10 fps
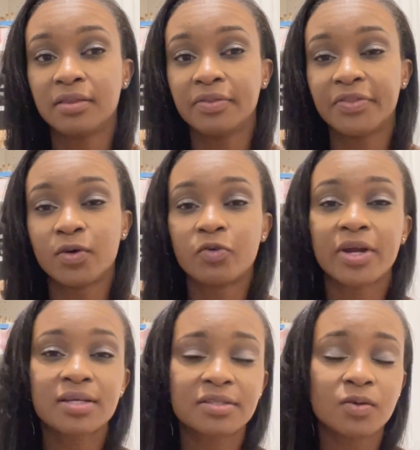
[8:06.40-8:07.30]
the
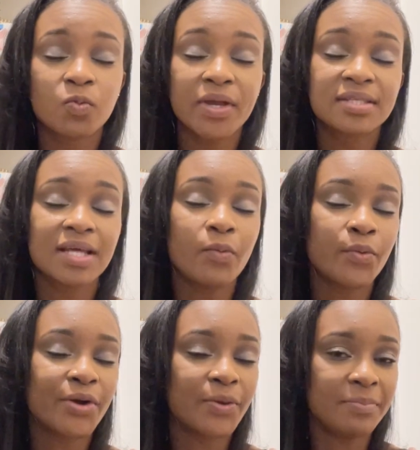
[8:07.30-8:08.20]
wicks that were
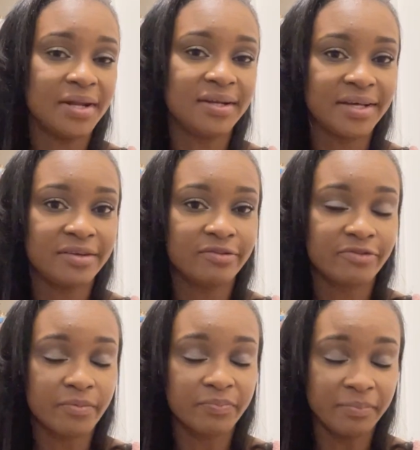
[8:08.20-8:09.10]
recommended
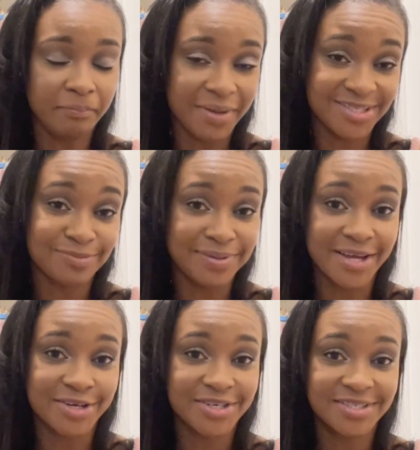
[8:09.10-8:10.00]
from my
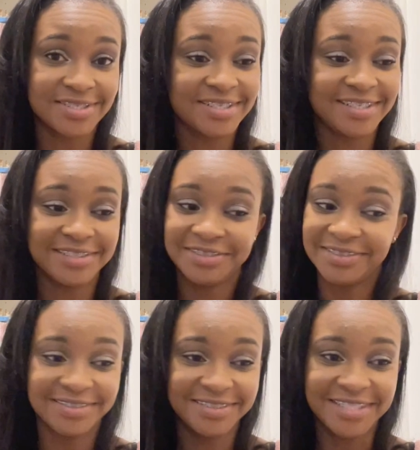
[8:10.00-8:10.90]
suppliers
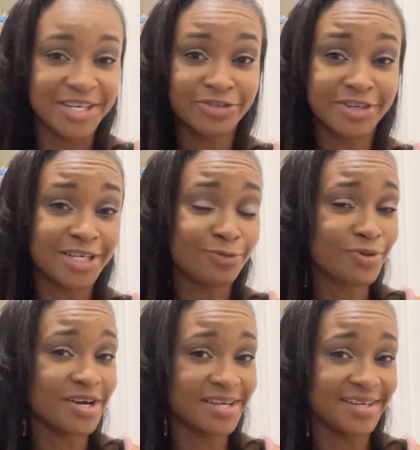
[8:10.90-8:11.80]
didn't really
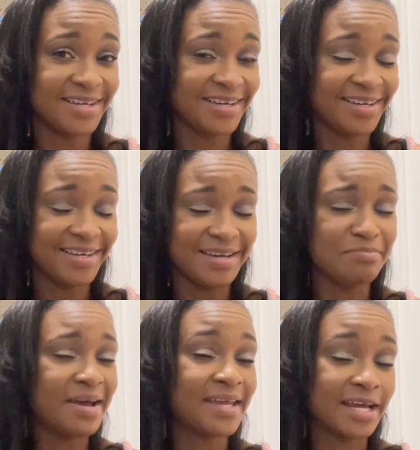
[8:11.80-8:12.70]
work in
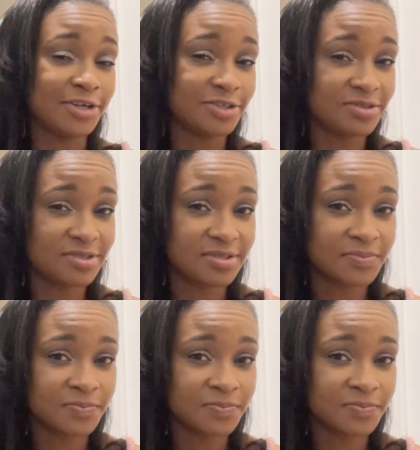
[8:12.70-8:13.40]
my candles.